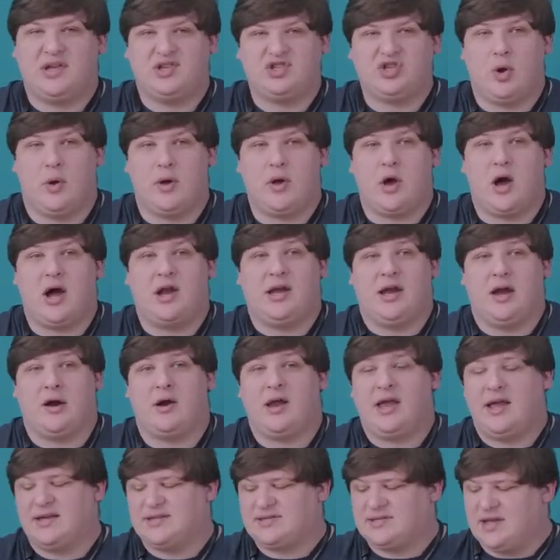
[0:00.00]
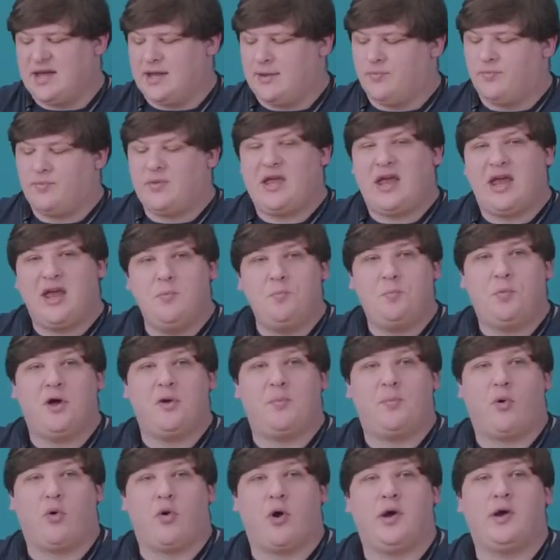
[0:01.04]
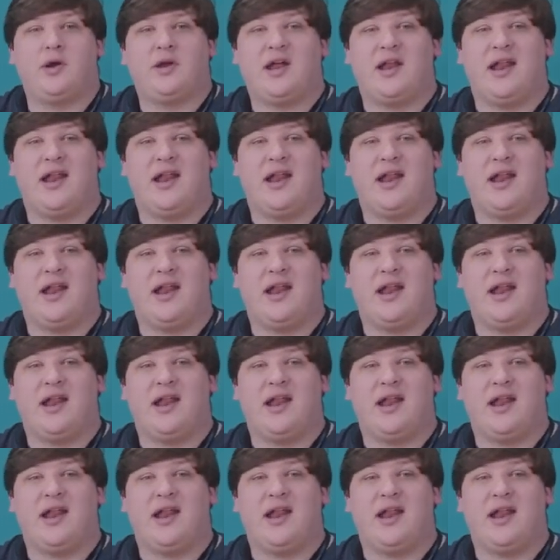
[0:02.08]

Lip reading: is going on here is that the input port